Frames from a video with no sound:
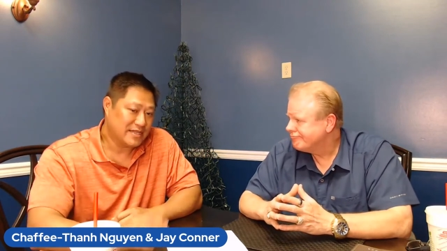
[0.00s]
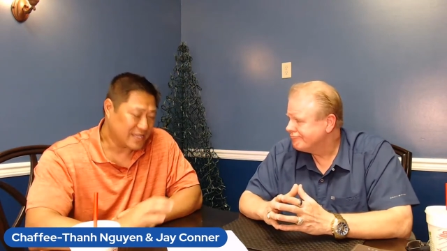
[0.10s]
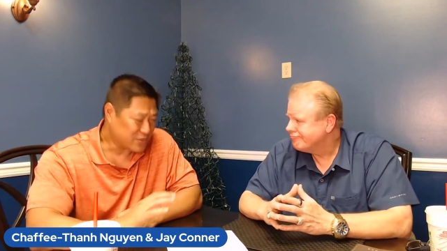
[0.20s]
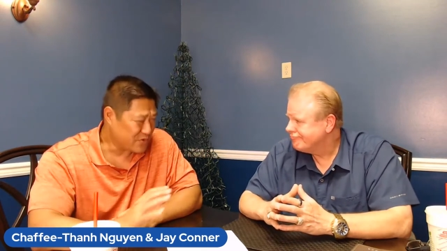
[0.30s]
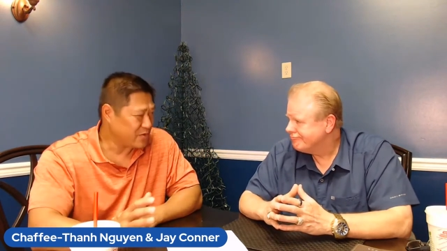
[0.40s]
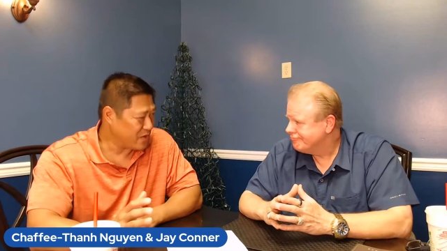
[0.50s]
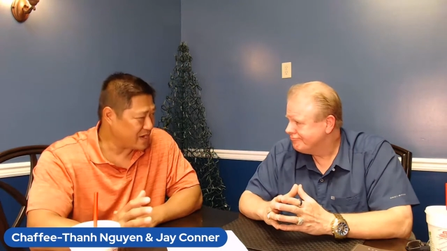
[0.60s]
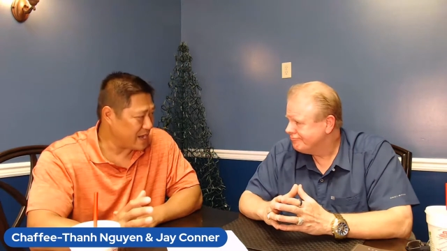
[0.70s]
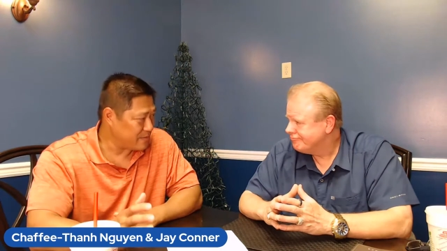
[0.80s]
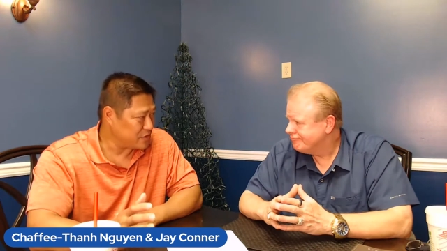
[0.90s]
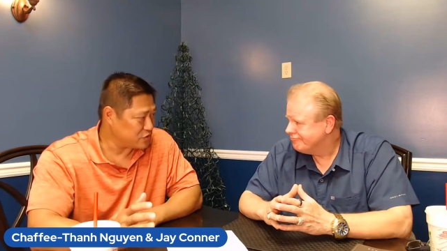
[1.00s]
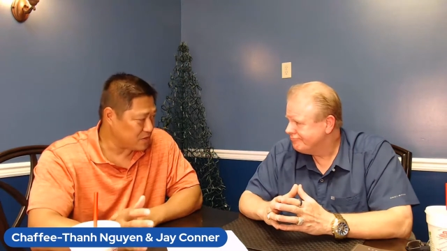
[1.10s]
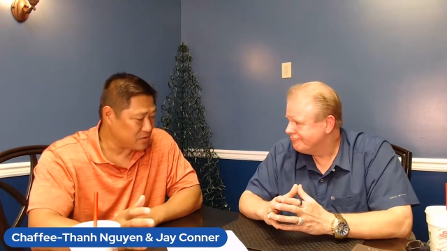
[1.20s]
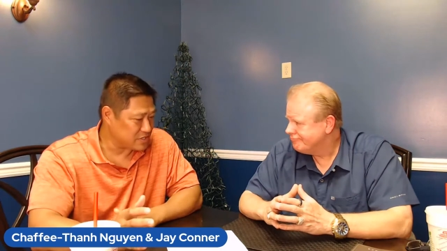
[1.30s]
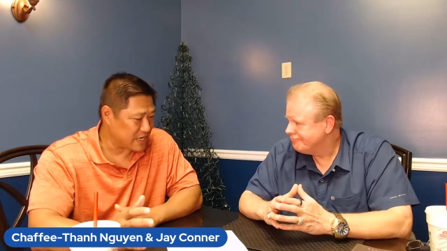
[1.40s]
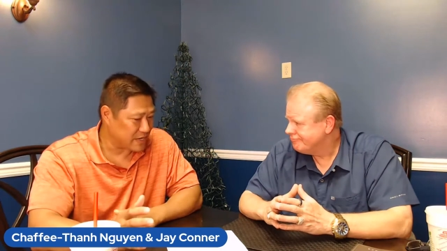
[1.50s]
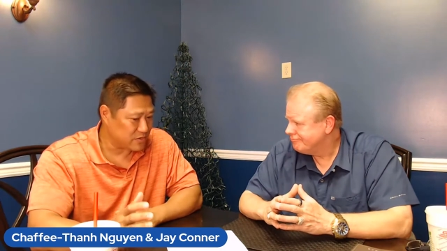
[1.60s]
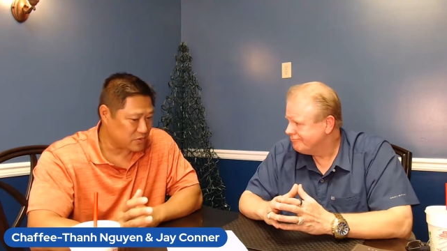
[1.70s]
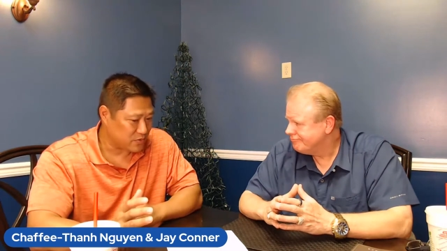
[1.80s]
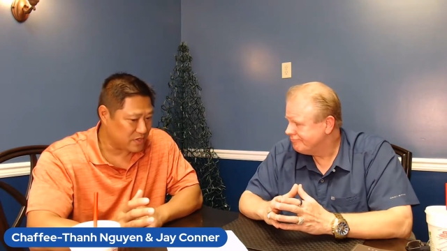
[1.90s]
Speaker 1: And that's really what got me in trouble, Jay.
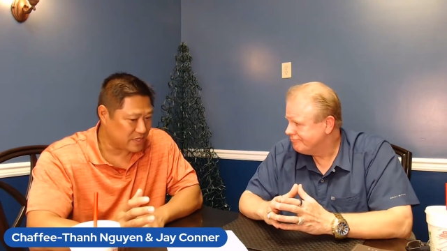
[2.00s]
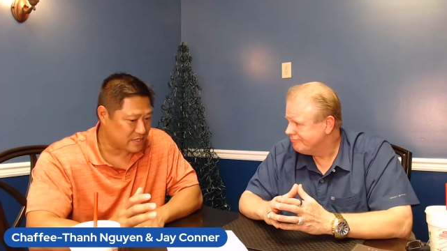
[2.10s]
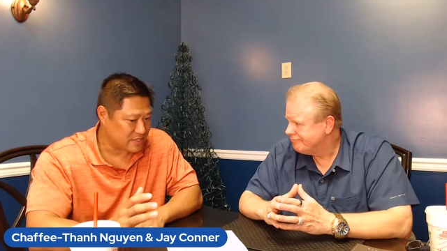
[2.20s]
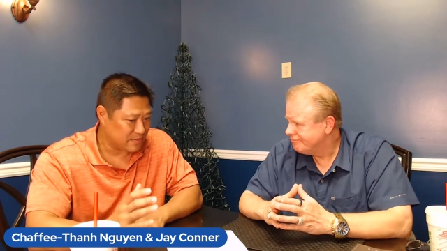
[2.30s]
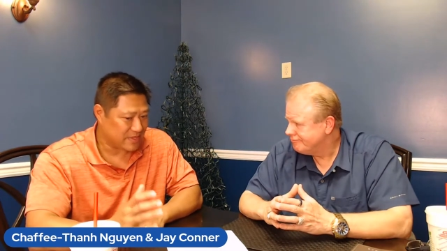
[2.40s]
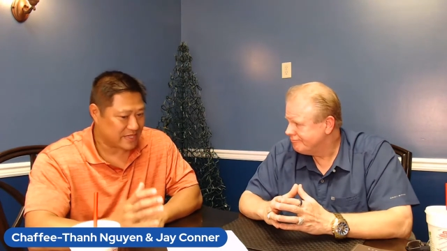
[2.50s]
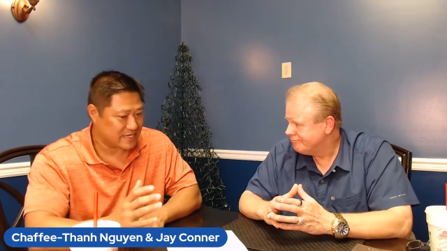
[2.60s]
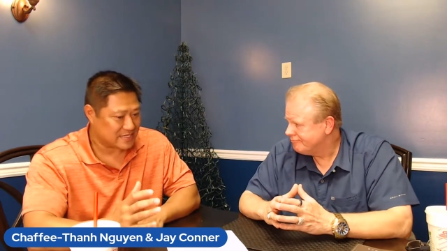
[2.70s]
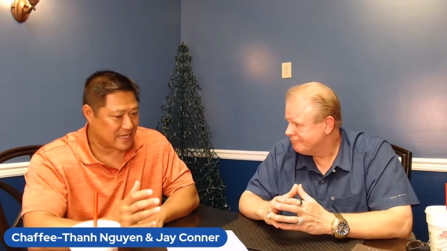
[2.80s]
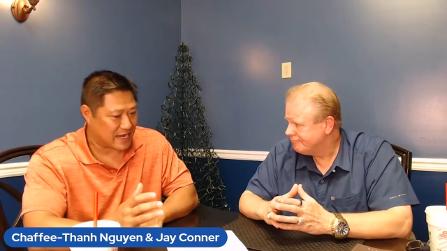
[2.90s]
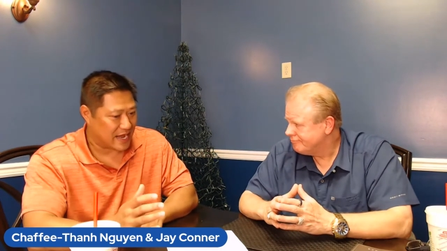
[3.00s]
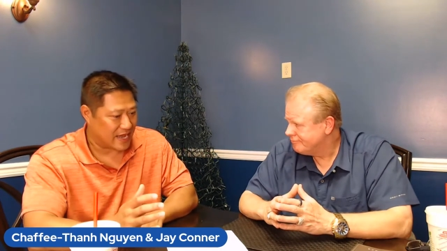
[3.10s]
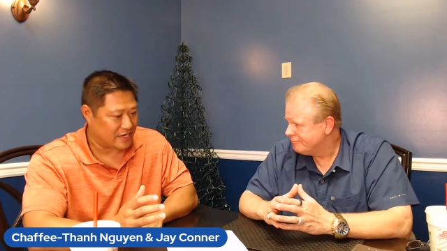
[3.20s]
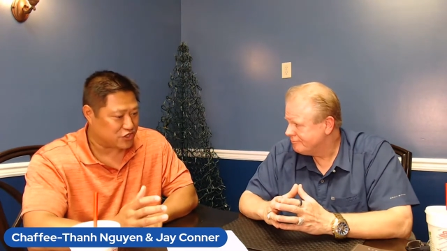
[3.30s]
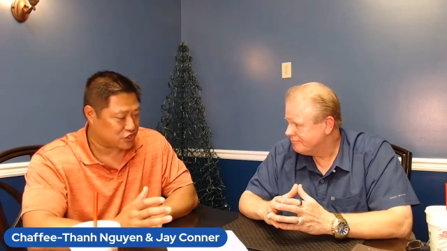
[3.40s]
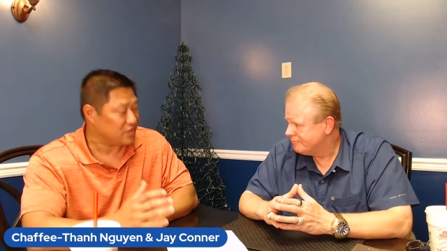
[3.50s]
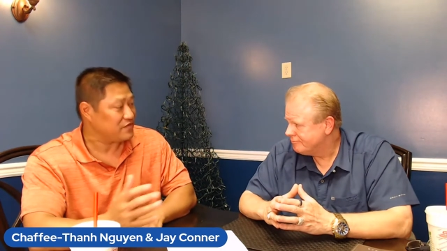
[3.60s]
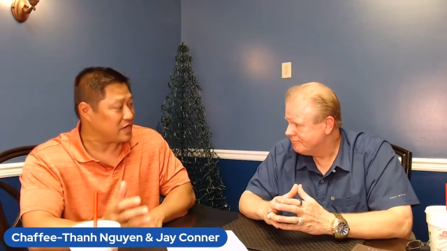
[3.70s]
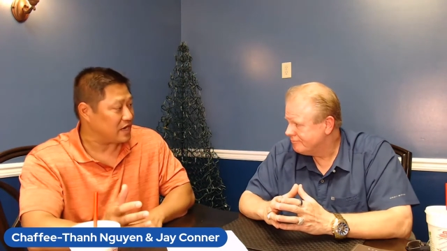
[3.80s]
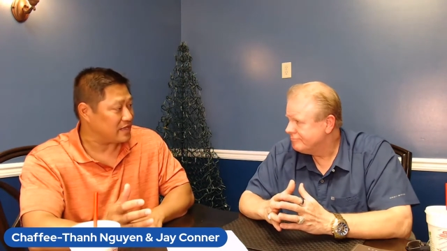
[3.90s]
It was really some of the things that I
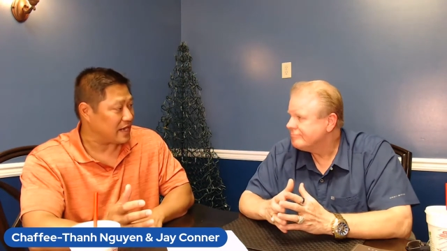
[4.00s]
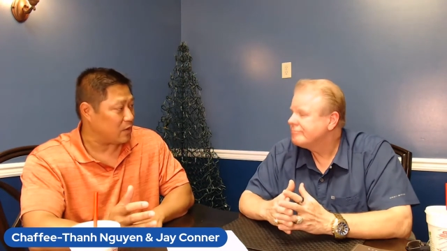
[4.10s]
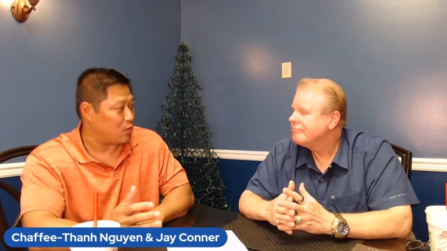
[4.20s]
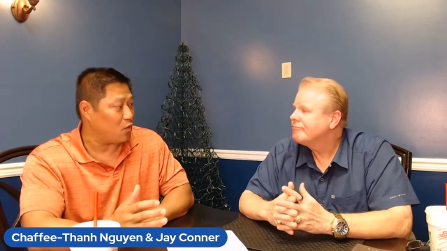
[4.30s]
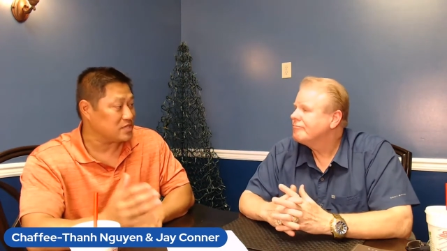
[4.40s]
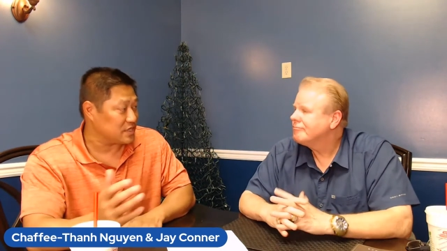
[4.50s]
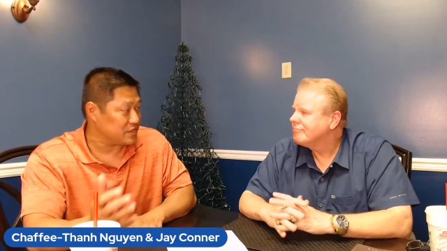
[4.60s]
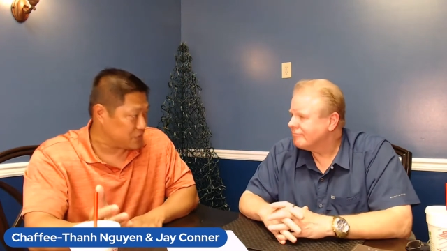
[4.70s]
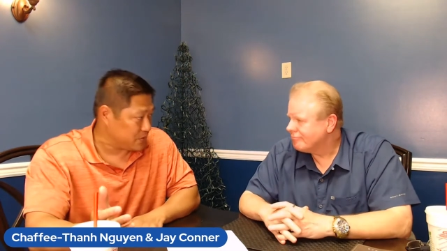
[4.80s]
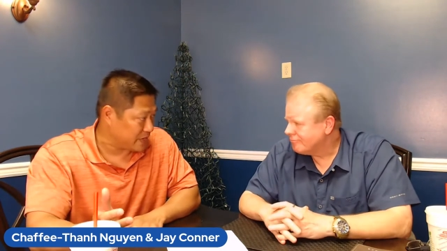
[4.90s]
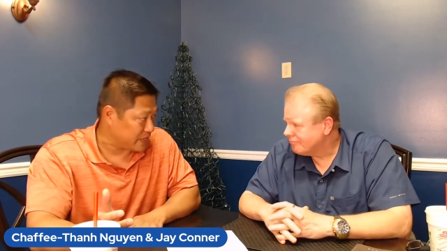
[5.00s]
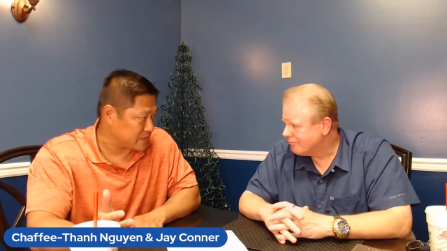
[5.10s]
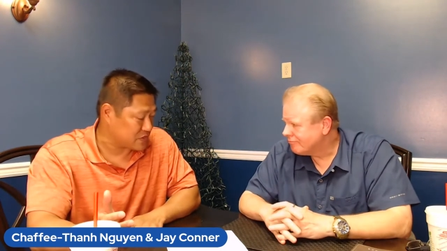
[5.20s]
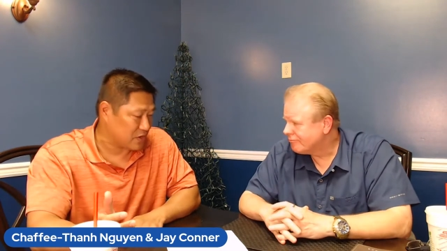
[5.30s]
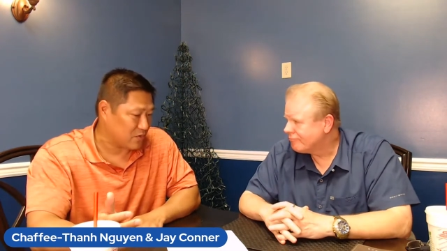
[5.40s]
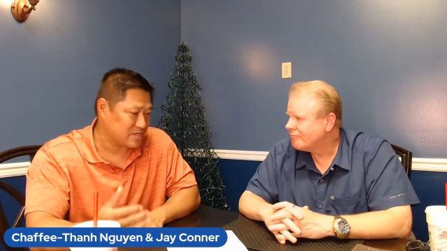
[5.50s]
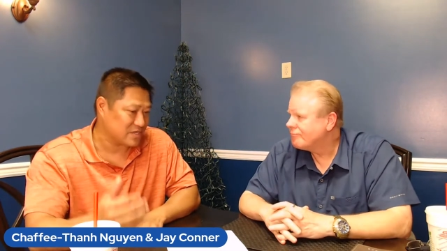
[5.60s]
should have done that I wasn't doing. So it